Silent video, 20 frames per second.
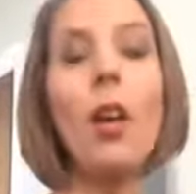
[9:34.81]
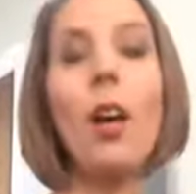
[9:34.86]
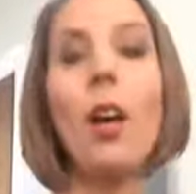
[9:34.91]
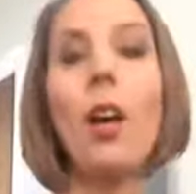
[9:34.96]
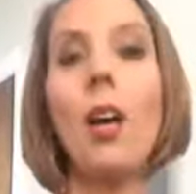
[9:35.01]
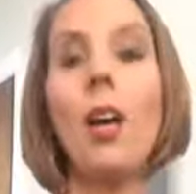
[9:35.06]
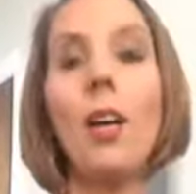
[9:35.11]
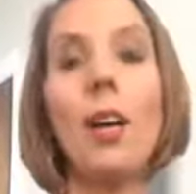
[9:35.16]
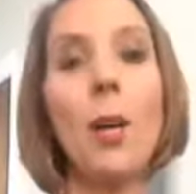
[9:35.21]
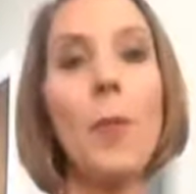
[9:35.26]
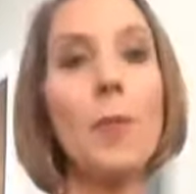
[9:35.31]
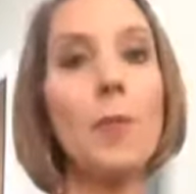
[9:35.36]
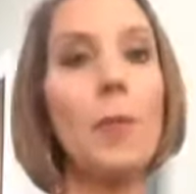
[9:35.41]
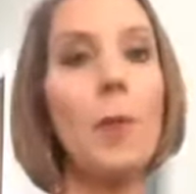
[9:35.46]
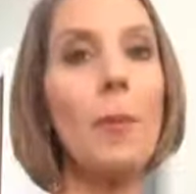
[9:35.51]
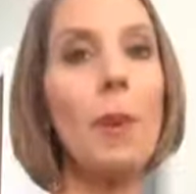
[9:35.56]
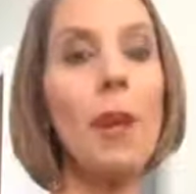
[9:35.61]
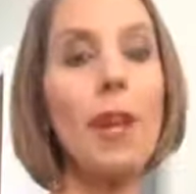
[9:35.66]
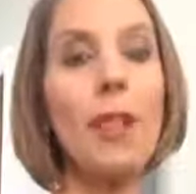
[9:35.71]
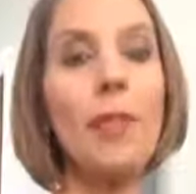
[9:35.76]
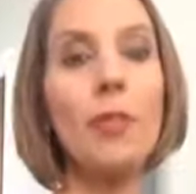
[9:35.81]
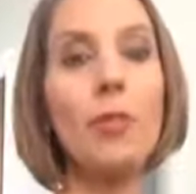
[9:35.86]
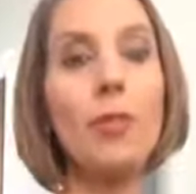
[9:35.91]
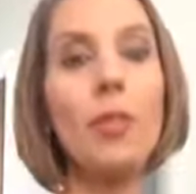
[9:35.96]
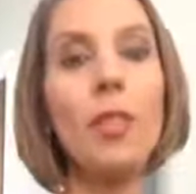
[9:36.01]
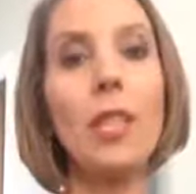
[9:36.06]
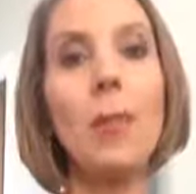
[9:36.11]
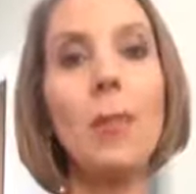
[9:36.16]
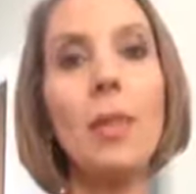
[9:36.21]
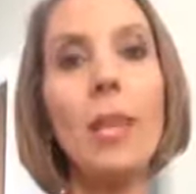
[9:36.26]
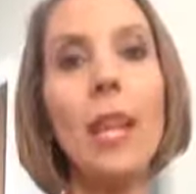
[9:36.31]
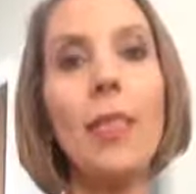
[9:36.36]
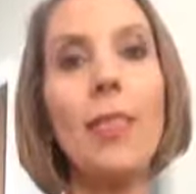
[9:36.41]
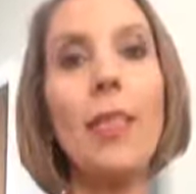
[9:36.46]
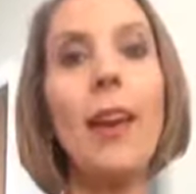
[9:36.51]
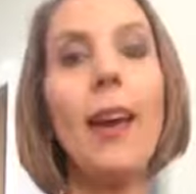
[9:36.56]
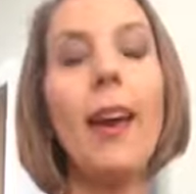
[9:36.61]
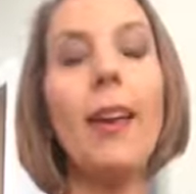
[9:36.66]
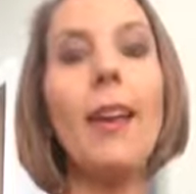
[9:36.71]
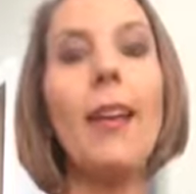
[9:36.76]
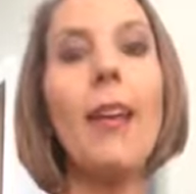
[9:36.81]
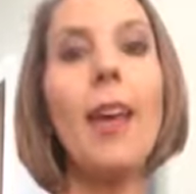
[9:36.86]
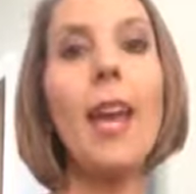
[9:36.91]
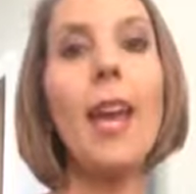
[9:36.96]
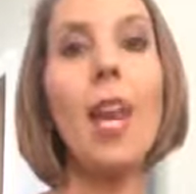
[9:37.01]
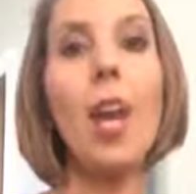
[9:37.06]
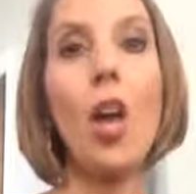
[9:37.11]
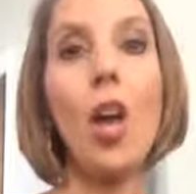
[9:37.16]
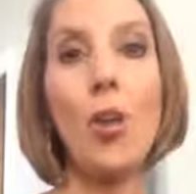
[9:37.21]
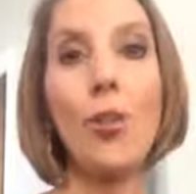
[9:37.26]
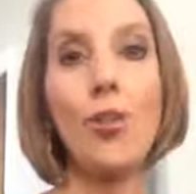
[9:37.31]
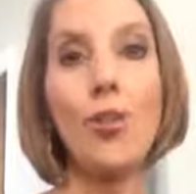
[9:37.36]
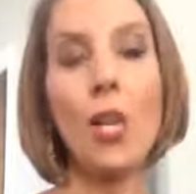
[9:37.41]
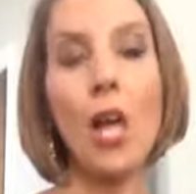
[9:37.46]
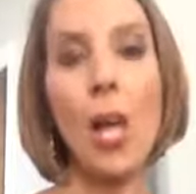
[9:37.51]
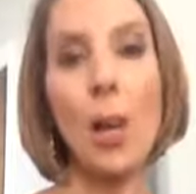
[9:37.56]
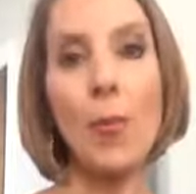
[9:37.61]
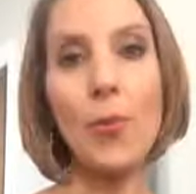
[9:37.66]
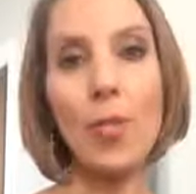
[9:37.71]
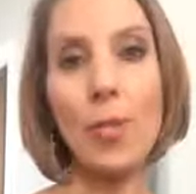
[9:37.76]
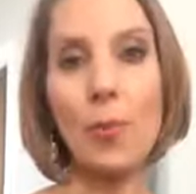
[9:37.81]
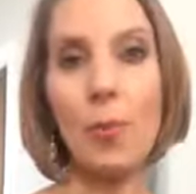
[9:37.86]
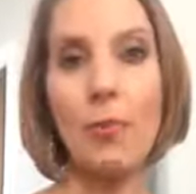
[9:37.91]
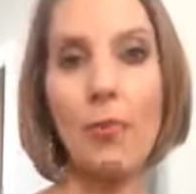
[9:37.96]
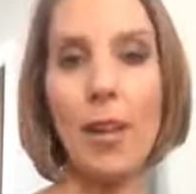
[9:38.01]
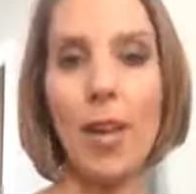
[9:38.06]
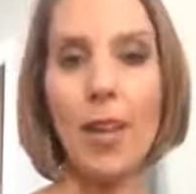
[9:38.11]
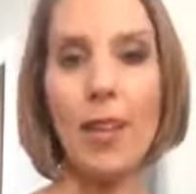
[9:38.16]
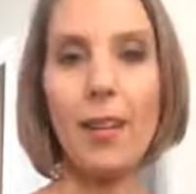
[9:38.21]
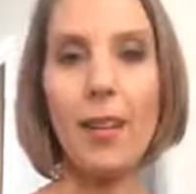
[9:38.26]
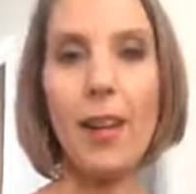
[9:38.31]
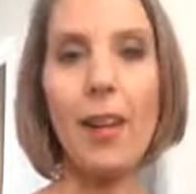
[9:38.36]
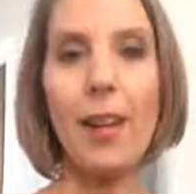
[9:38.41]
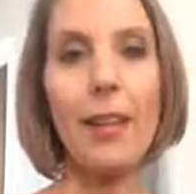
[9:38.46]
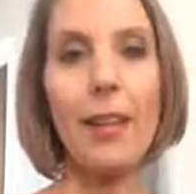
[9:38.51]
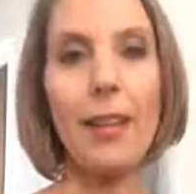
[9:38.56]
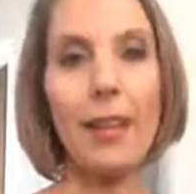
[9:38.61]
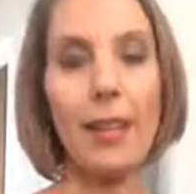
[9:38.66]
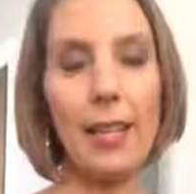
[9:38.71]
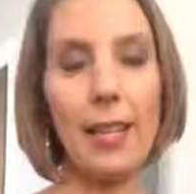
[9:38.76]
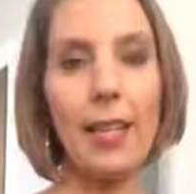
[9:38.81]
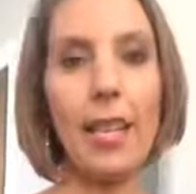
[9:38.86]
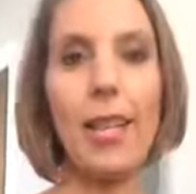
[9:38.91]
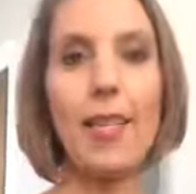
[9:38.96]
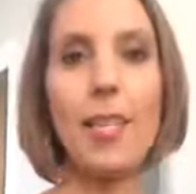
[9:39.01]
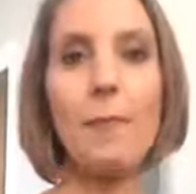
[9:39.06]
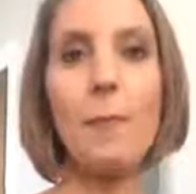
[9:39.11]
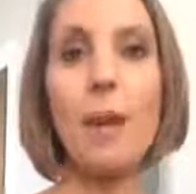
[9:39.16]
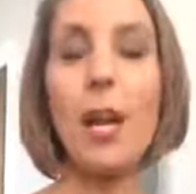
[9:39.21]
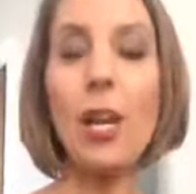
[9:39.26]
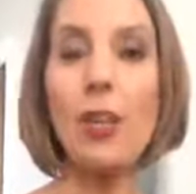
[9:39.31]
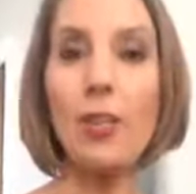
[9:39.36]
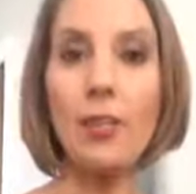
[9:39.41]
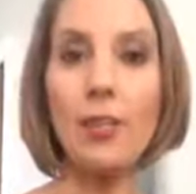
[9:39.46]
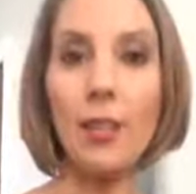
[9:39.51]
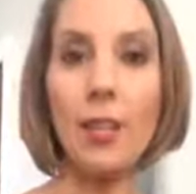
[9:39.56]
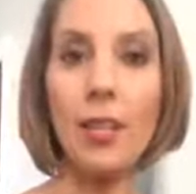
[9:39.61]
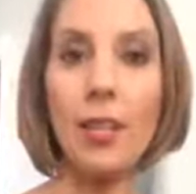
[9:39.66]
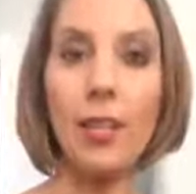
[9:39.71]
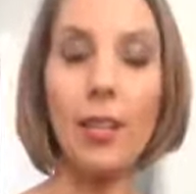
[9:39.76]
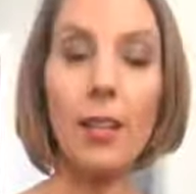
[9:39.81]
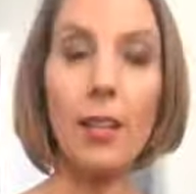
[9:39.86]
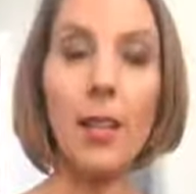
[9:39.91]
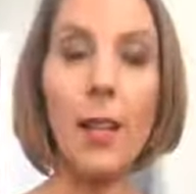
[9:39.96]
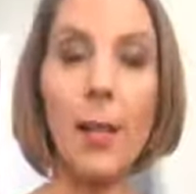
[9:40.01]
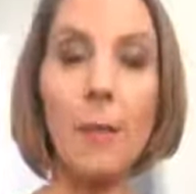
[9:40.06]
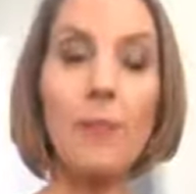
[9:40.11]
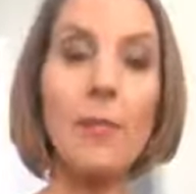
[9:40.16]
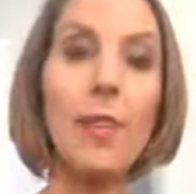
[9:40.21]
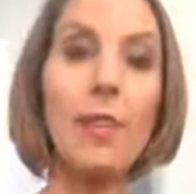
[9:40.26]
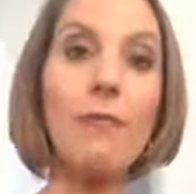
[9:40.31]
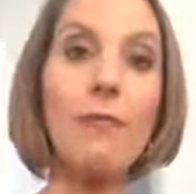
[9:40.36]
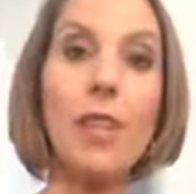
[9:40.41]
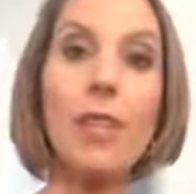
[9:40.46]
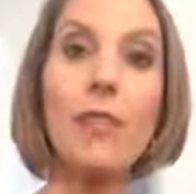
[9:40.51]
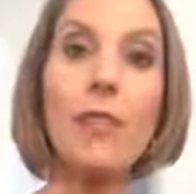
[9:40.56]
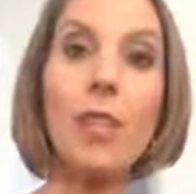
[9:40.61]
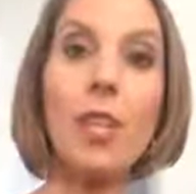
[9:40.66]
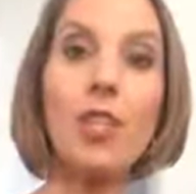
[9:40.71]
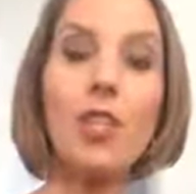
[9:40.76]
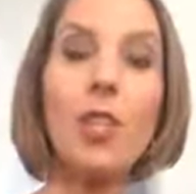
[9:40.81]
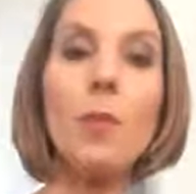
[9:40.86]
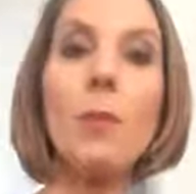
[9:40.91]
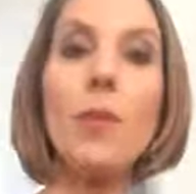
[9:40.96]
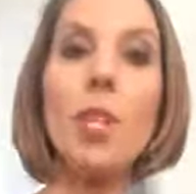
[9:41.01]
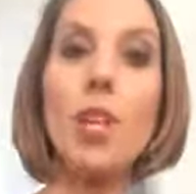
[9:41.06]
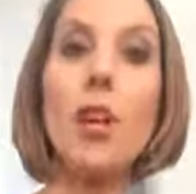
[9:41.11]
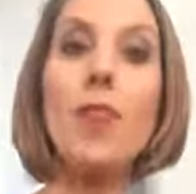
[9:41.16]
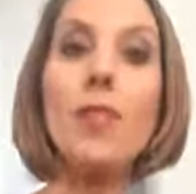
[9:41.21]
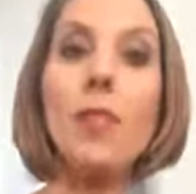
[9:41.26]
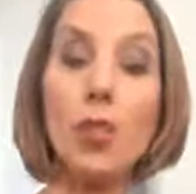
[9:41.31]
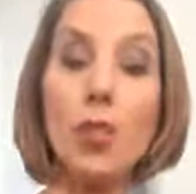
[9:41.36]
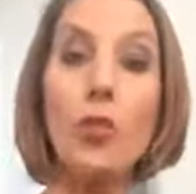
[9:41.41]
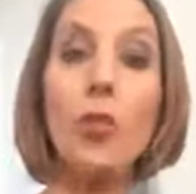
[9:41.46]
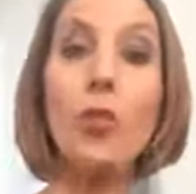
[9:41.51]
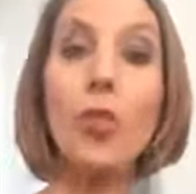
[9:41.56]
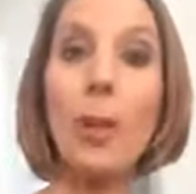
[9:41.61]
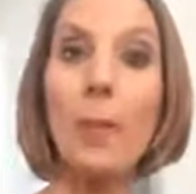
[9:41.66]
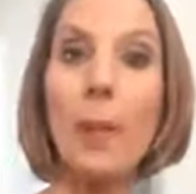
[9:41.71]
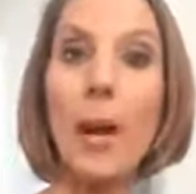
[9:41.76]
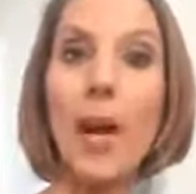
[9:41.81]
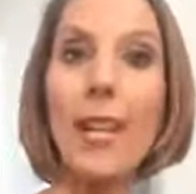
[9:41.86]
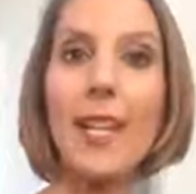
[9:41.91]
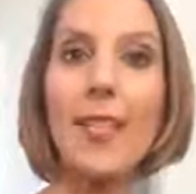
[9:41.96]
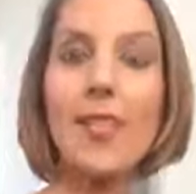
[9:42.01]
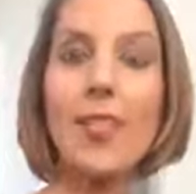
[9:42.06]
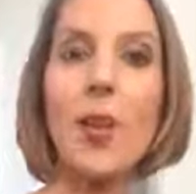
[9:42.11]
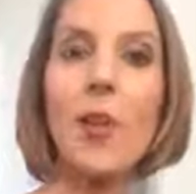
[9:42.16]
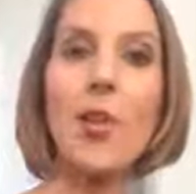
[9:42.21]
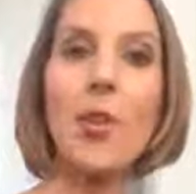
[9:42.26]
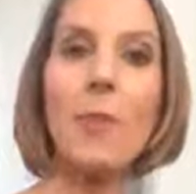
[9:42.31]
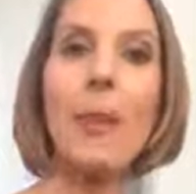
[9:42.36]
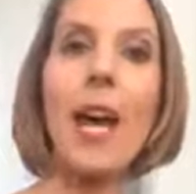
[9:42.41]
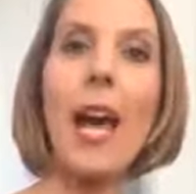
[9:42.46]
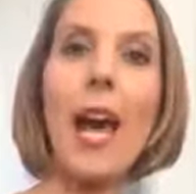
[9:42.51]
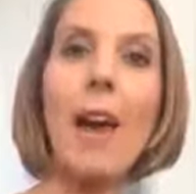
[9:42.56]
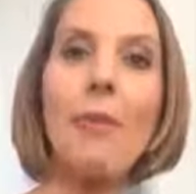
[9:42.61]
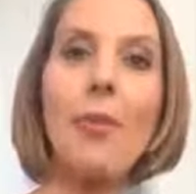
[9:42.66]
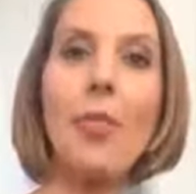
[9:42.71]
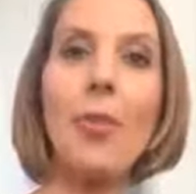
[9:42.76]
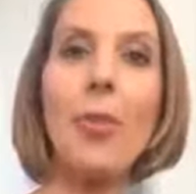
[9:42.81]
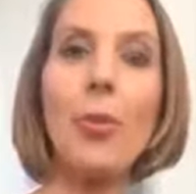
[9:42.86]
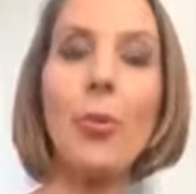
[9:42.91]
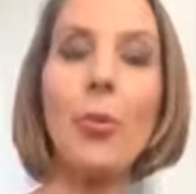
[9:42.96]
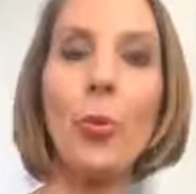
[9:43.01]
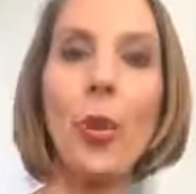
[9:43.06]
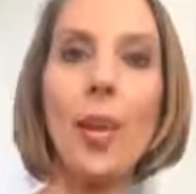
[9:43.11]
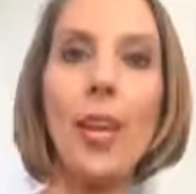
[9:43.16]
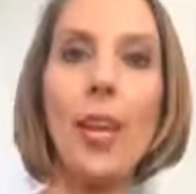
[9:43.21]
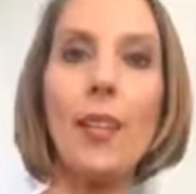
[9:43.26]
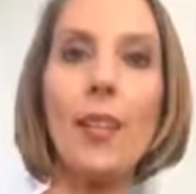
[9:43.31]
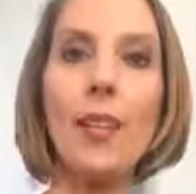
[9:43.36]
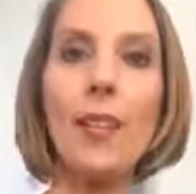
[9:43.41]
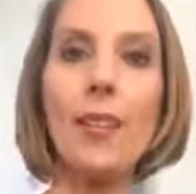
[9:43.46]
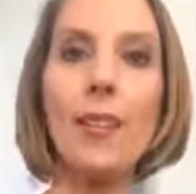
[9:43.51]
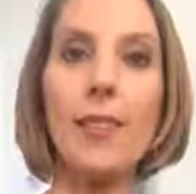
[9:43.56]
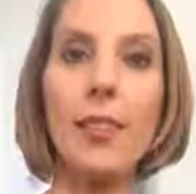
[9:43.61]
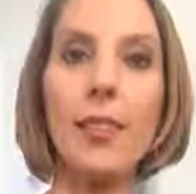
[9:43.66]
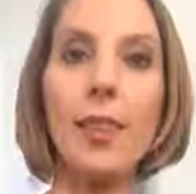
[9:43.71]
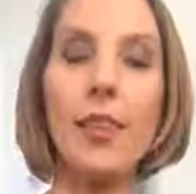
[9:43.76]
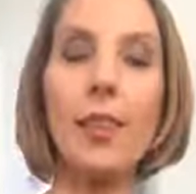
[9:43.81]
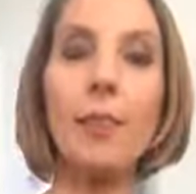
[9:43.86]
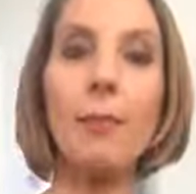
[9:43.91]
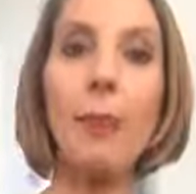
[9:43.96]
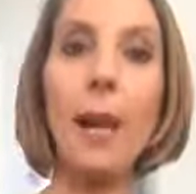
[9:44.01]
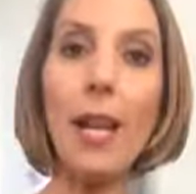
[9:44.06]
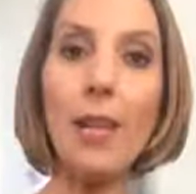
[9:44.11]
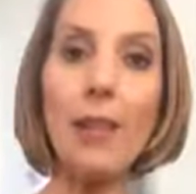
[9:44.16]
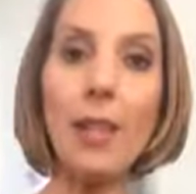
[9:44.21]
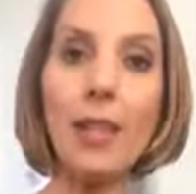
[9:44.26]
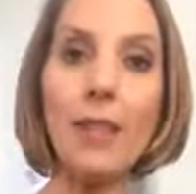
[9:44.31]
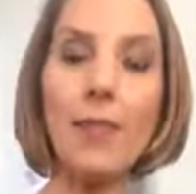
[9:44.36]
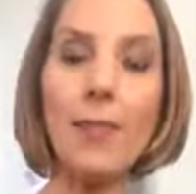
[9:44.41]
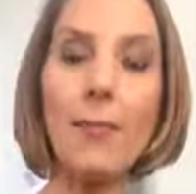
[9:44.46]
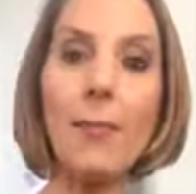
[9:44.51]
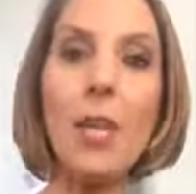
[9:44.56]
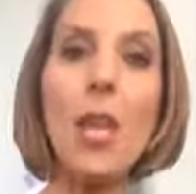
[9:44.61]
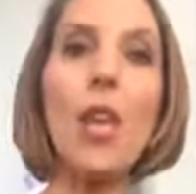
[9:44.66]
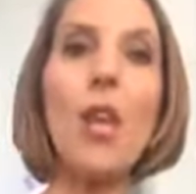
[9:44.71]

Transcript: it helps my body to eliminate that, and it also helps to prevent against parasitic infestation, because your body's going to be having the right acidic balance.